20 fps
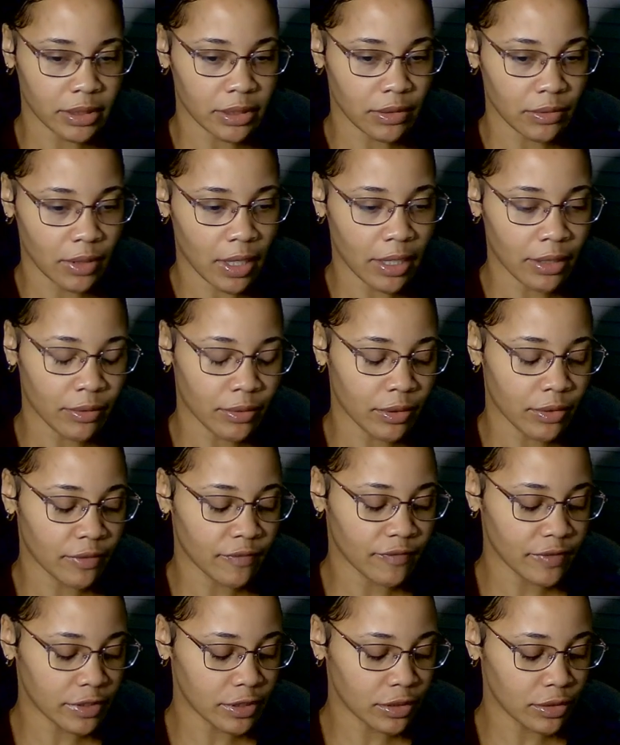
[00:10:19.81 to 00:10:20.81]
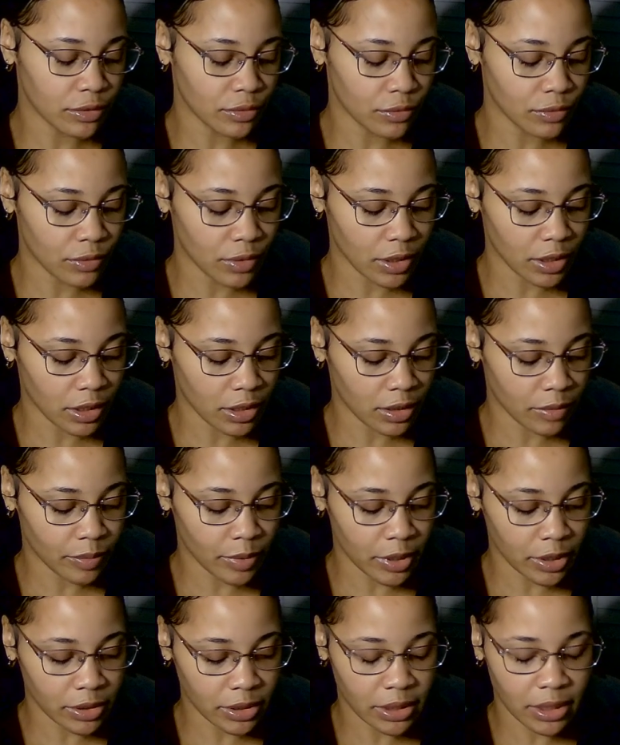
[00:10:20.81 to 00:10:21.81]
So I don't know if it's you or the other
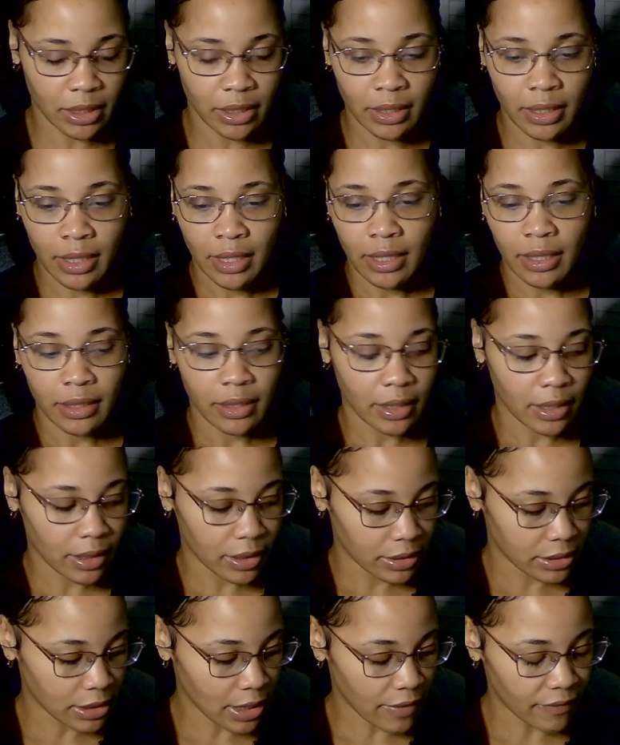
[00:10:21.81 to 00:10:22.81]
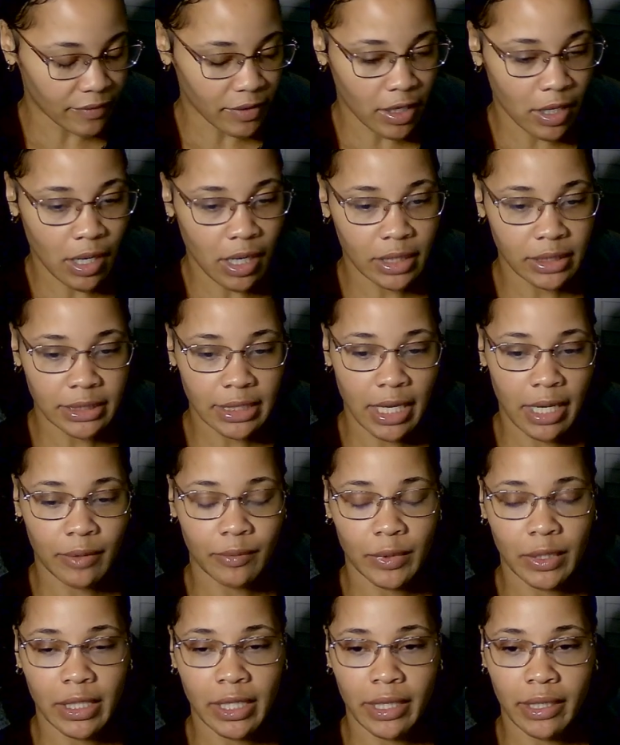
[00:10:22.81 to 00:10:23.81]
person that's having a hard time
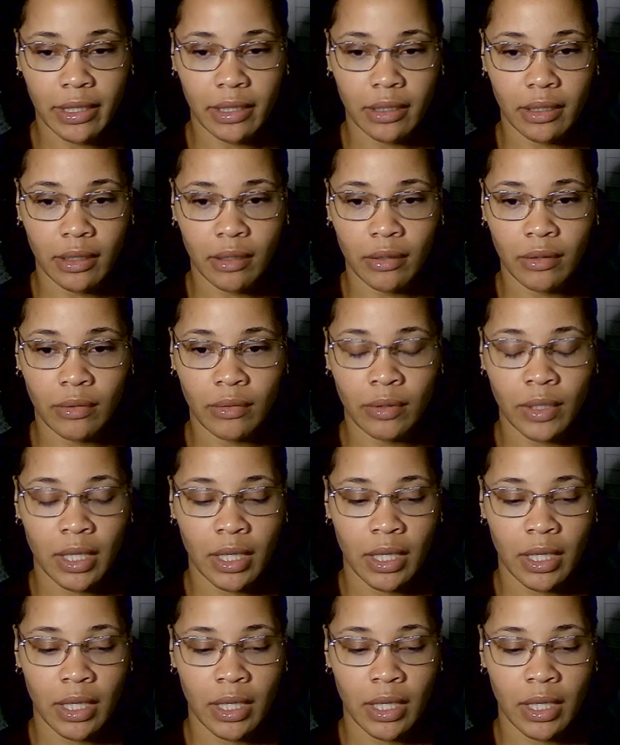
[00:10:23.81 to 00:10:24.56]
with letting go.